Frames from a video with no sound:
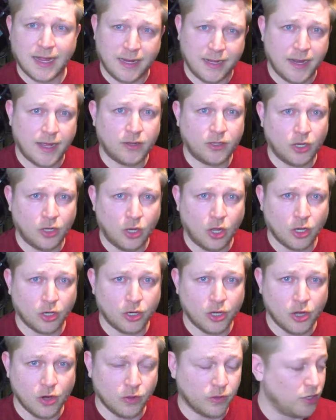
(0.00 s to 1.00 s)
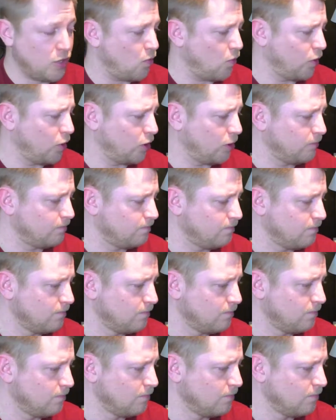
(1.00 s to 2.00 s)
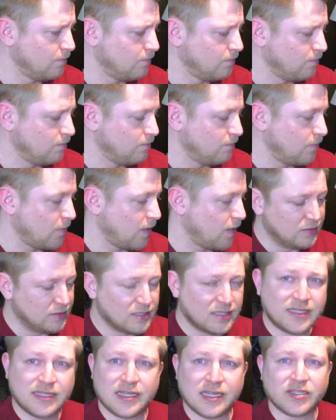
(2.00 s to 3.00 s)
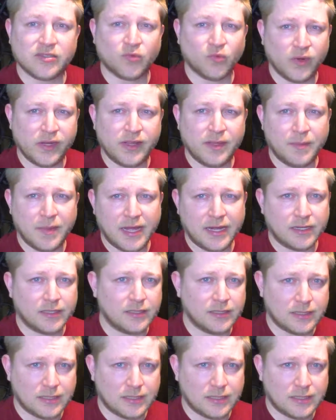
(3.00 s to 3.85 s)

I now no longer know the order. It doesn't really matter,